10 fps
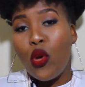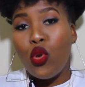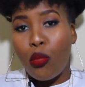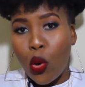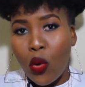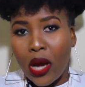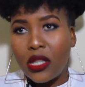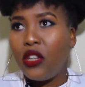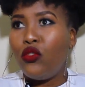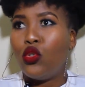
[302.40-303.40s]
your
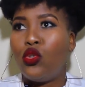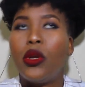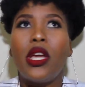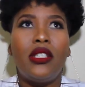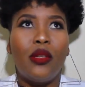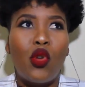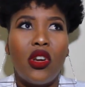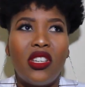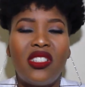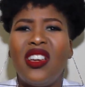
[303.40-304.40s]
product. If you're doing a deep
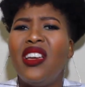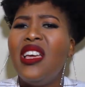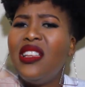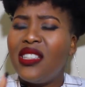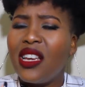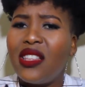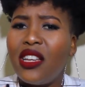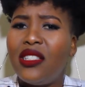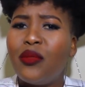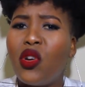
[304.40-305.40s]
conditioner, take
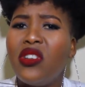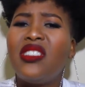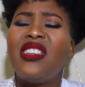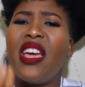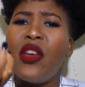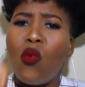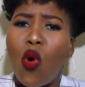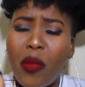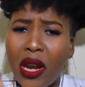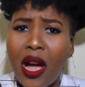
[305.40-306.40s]
that deep conditioner and
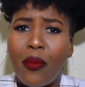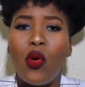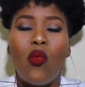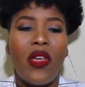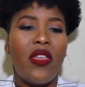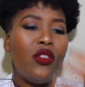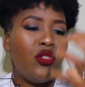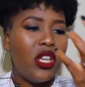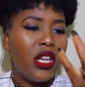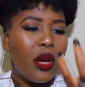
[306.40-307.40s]
warm it up. Whether you
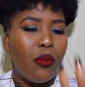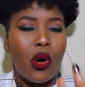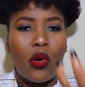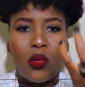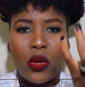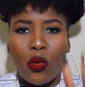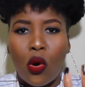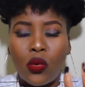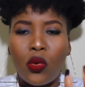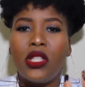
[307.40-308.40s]
take a bowl with
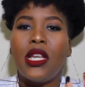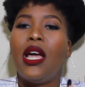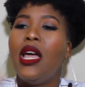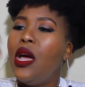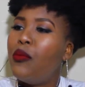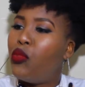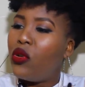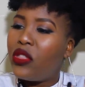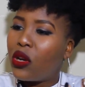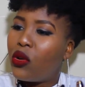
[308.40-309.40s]
hot water,
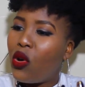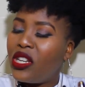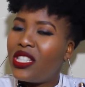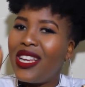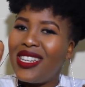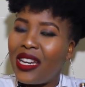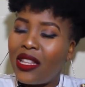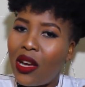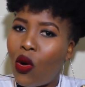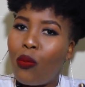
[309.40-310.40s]
put the conditioner in
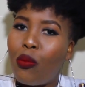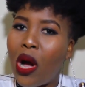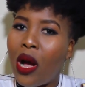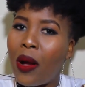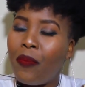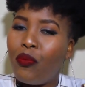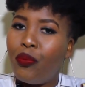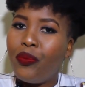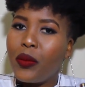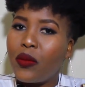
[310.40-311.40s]
another
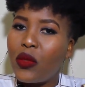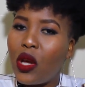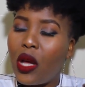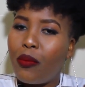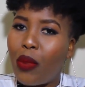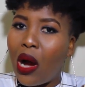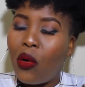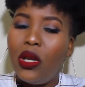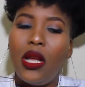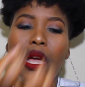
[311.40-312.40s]

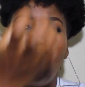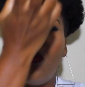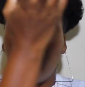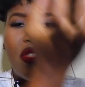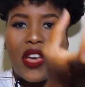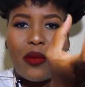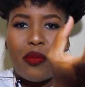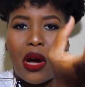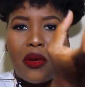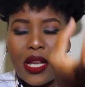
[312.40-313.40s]
bowl, put that
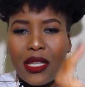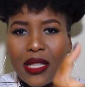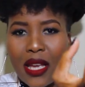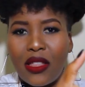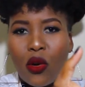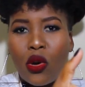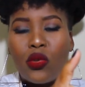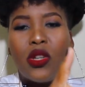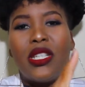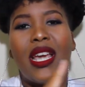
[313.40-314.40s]
bowl inside the hot
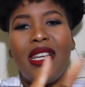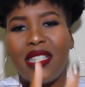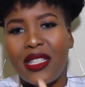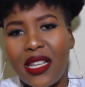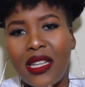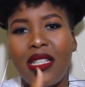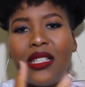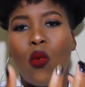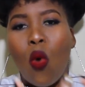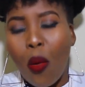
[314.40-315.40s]
water and just let it
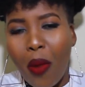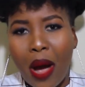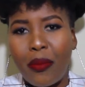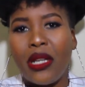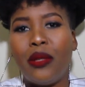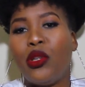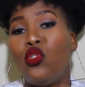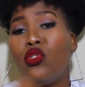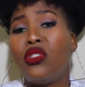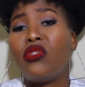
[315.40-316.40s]
warm up a little bit.
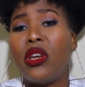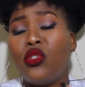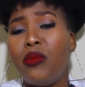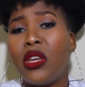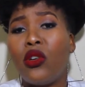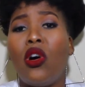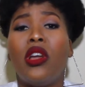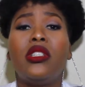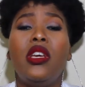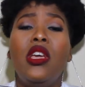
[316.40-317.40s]
You're not trying to make it
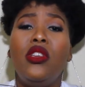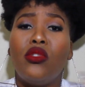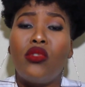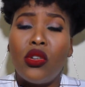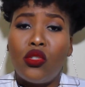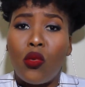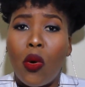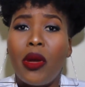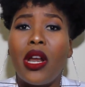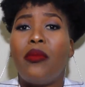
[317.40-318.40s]
hot, you're trying to
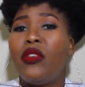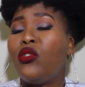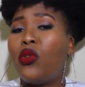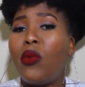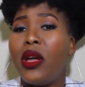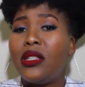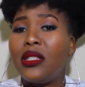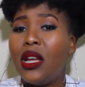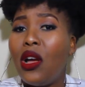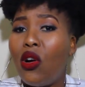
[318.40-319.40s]
warm it up. If you don't
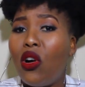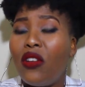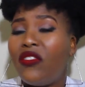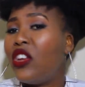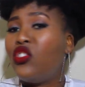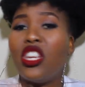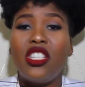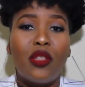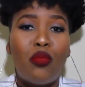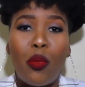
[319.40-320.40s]
want all of that, you can
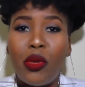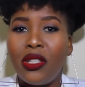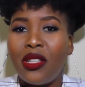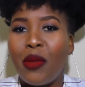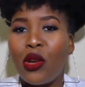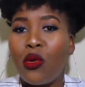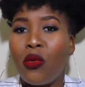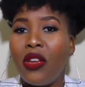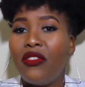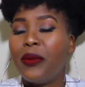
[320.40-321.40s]
just pop it in the
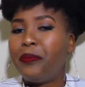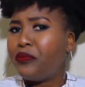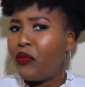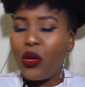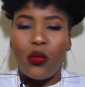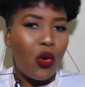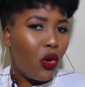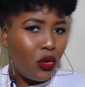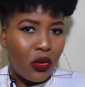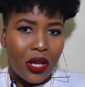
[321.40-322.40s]
microwave, but we
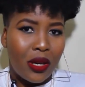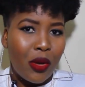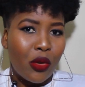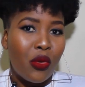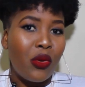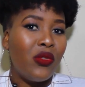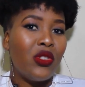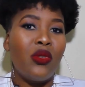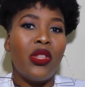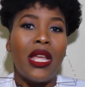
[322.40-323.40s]
all know that a microwave
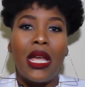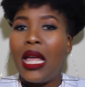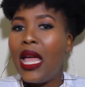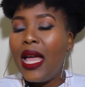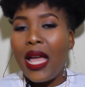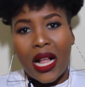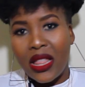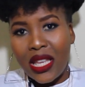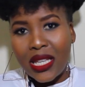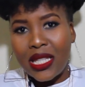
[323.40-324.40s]
is not the
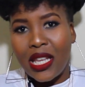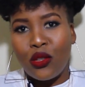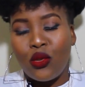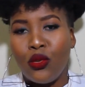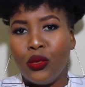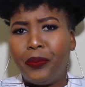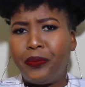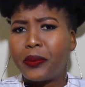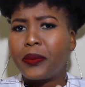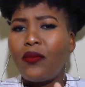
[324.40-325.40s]
healthiest thing to
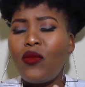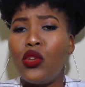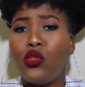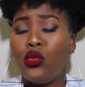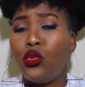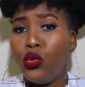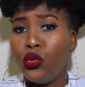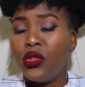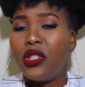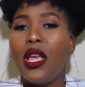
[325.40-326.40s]
do, to
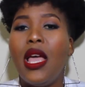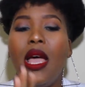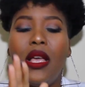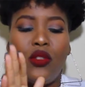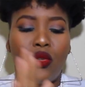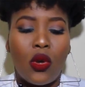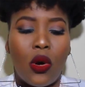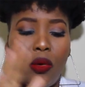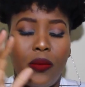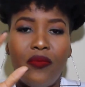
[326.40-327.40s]
use.
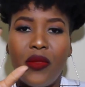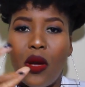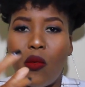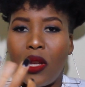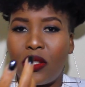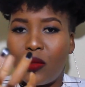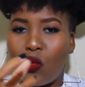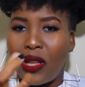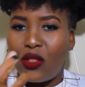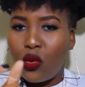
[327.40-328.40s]
So
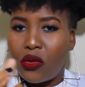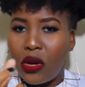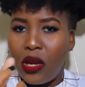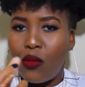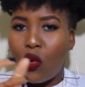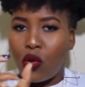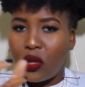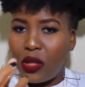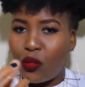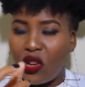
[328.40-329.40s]
once your cream or your
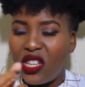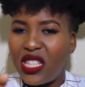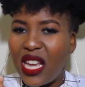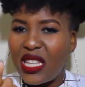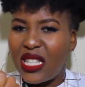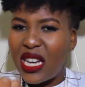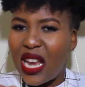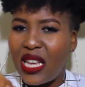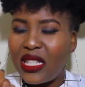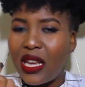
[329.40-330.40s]
deep conditioner is
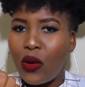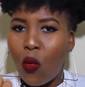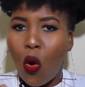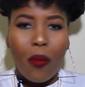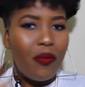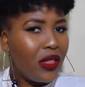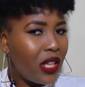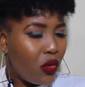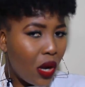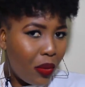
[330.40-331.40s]
nice and warm,
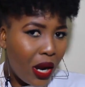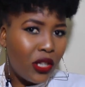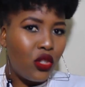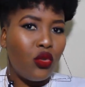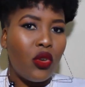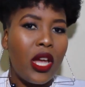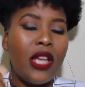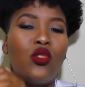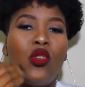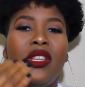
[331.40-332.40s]
then you apply it to your
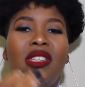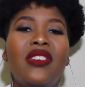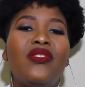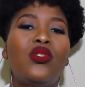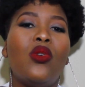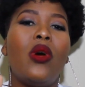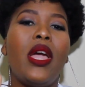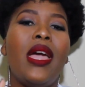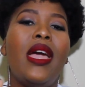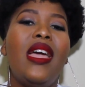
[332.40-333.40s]
hair. So it gives your
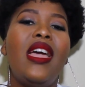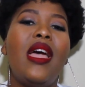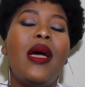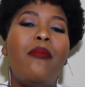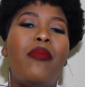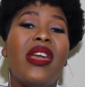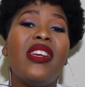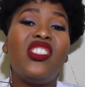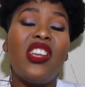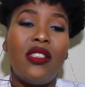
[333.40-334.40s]
hair
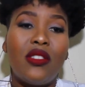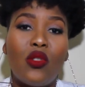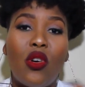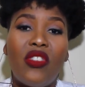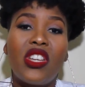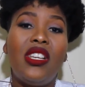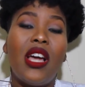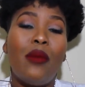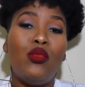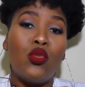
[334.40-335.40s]
better chance of actually
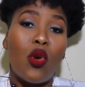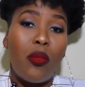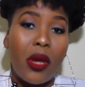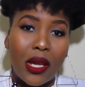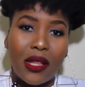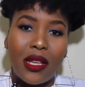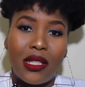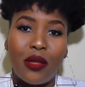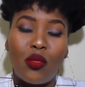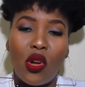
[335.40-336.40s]
absorbing the
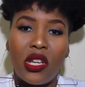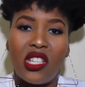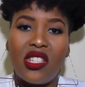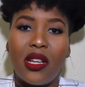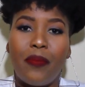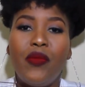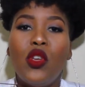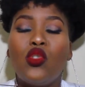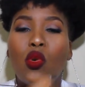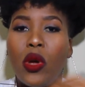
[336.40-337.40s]
deep conditioner.
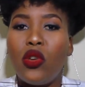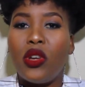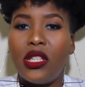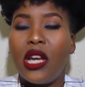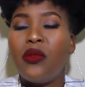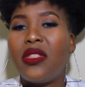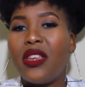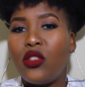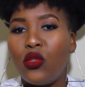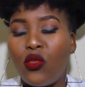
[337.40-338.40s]
So when you're done with
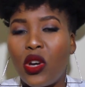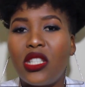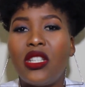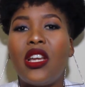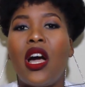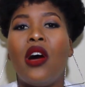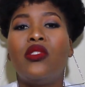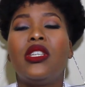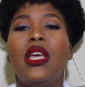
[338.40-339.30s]
that, you've washed it out,